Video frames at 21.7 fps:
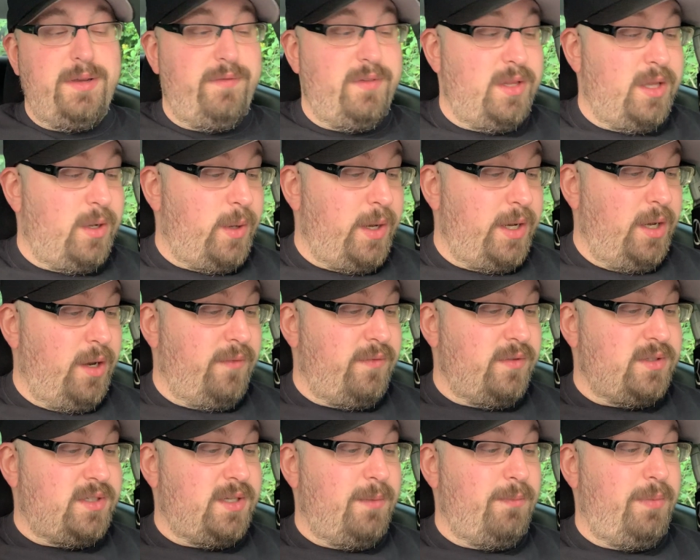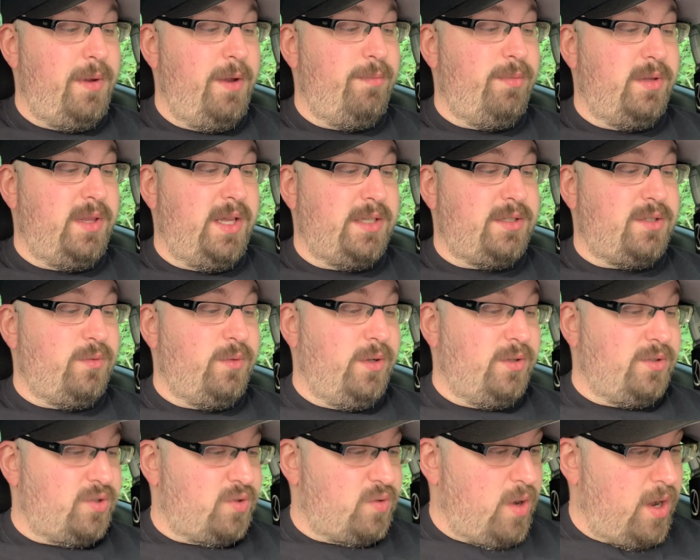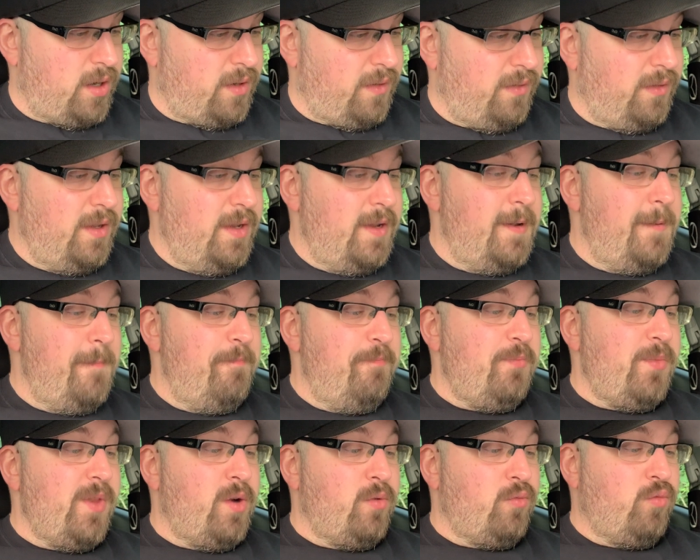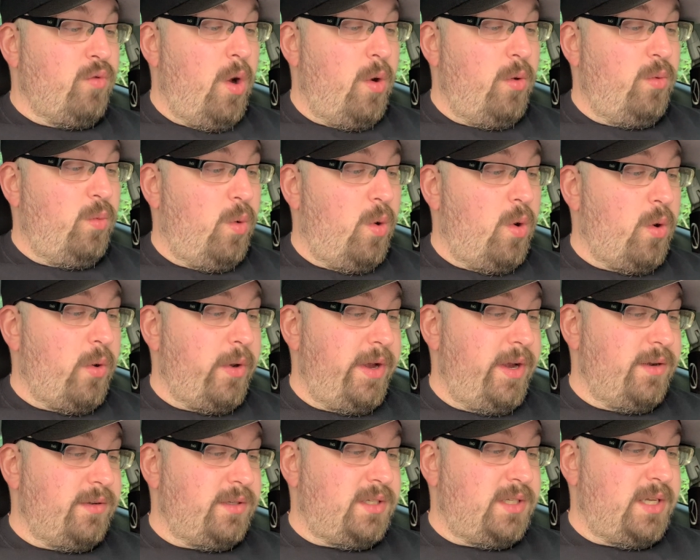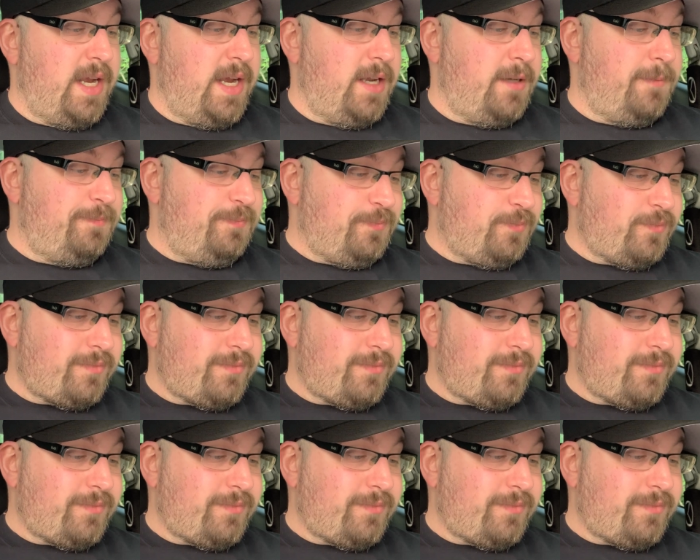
even though I know for some people that's a real struggle. Road Warrior said,